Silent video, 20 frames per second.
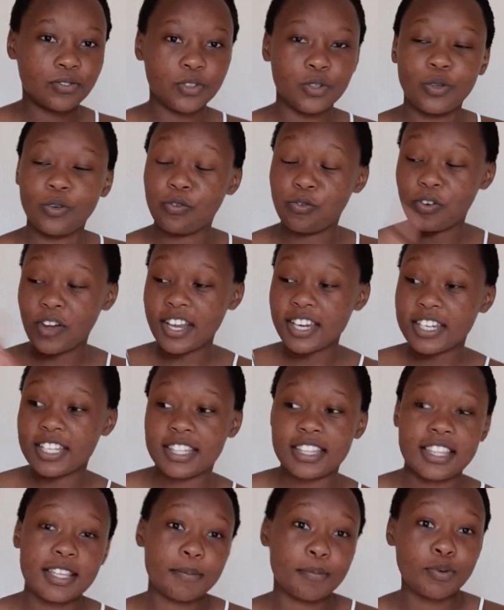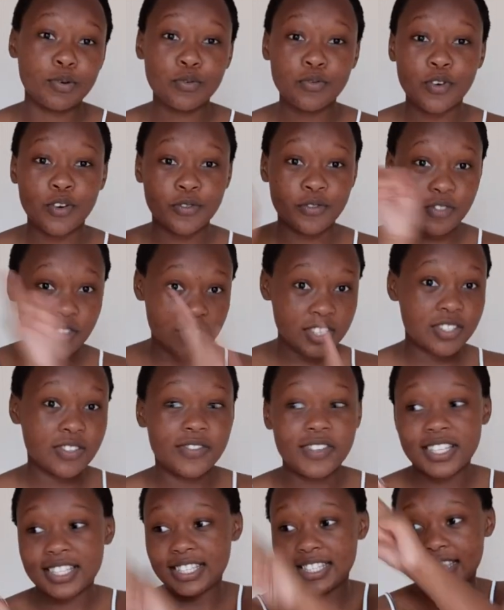You'll find the proof of this
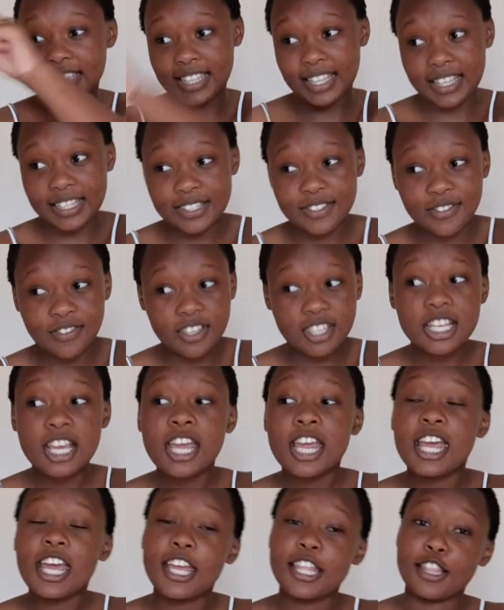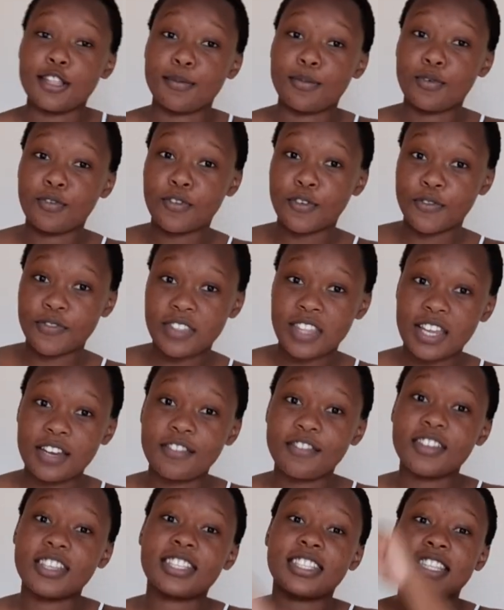verse in this verse, and the proof of
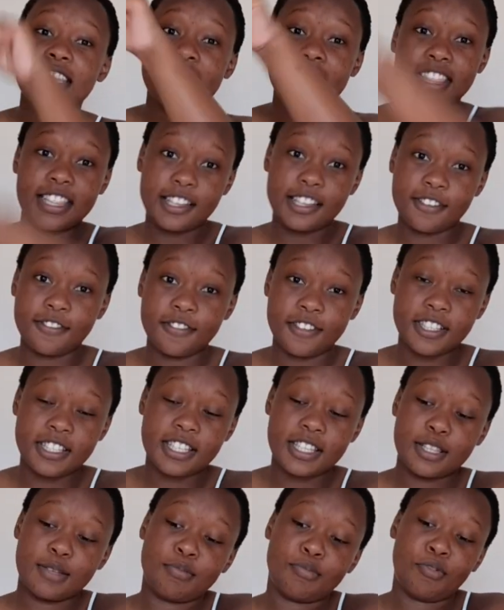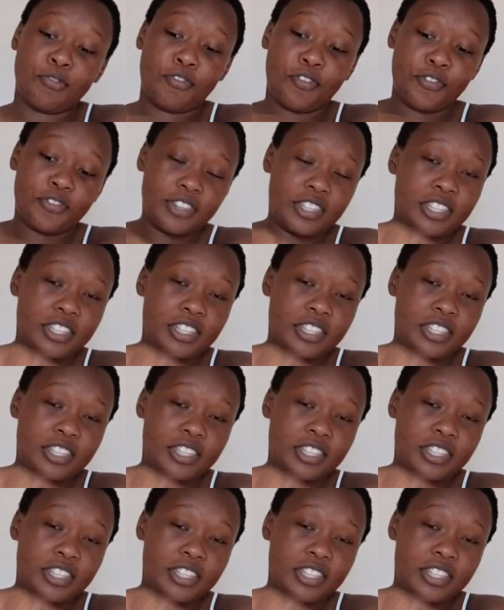that verse in that verse, and the proof of